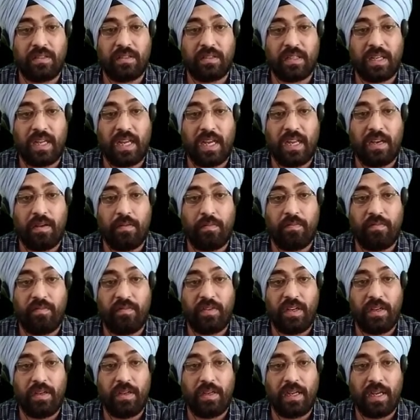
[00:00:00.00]
can
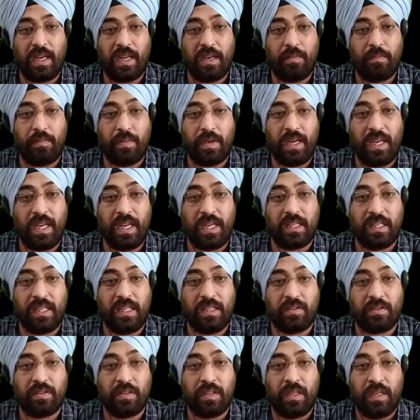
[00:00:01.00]
we can break
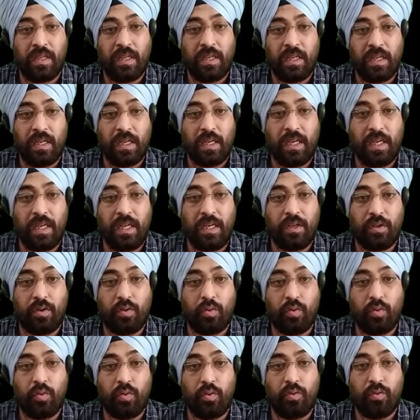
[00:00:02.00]
this
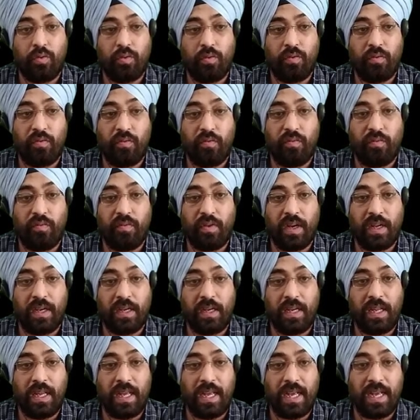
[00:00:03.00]
into
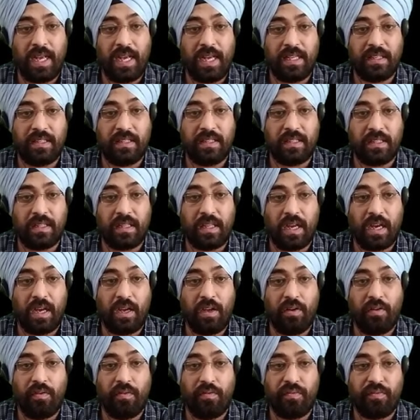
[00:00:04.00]
one as
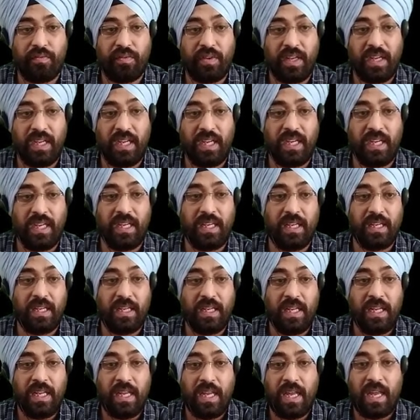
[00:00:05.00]
thiophene,
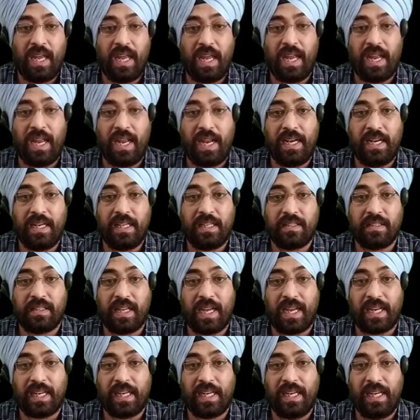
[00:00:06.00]
and the
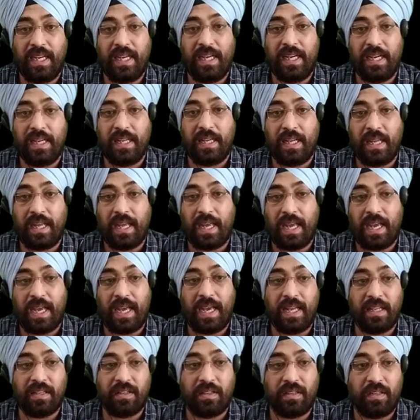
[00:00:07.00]
second
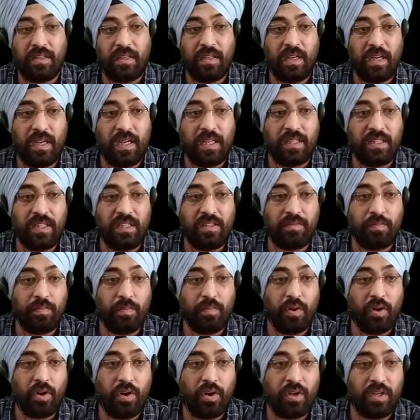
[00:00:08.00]
as this
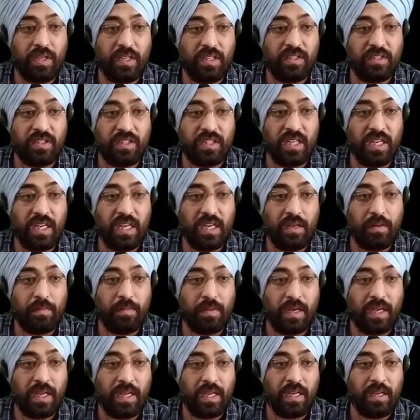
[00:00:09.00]
bond is shared
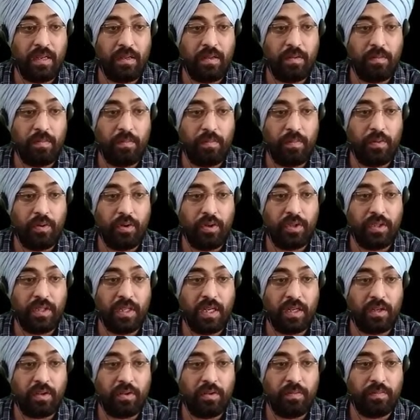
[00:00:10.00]
by both
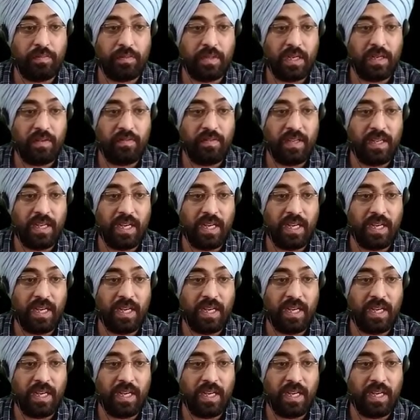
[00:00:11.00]
the groups, and we